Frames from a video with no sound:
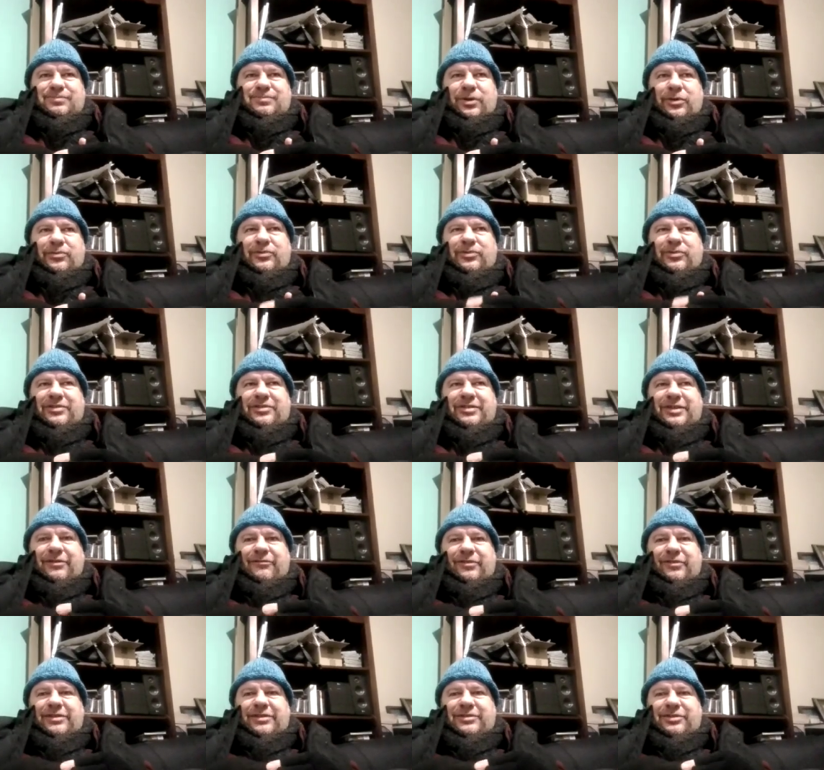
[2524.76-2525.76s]
possibly the
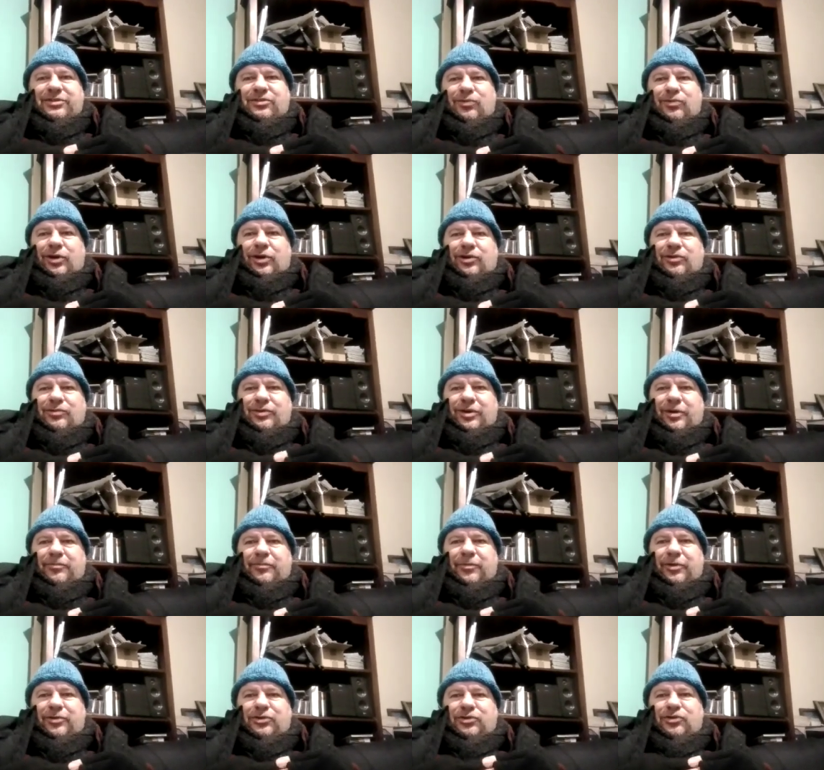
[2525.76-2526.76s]
70s as well.
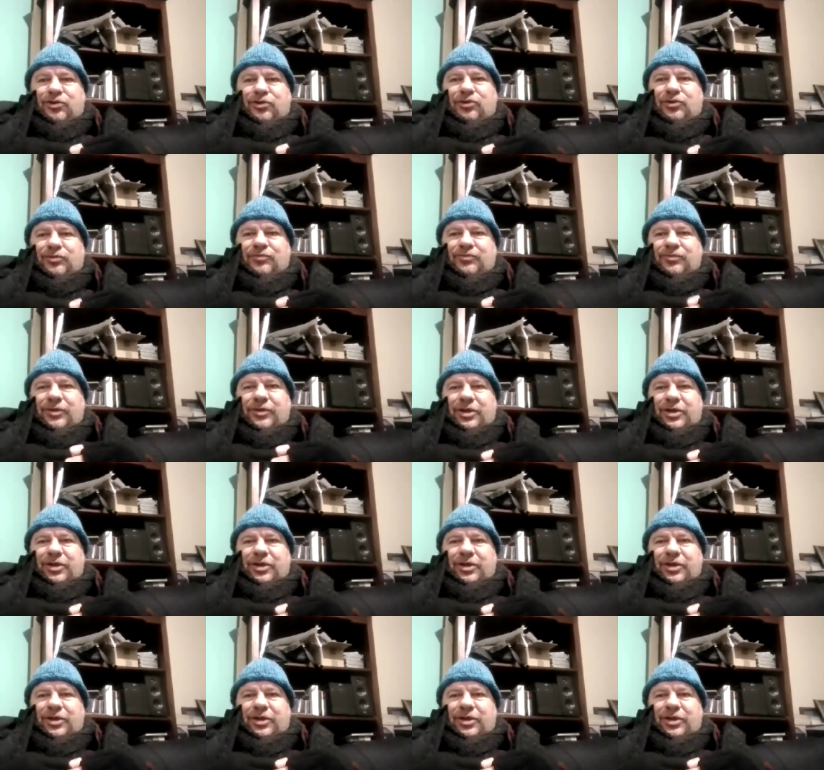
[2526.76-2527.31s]
I'm not sure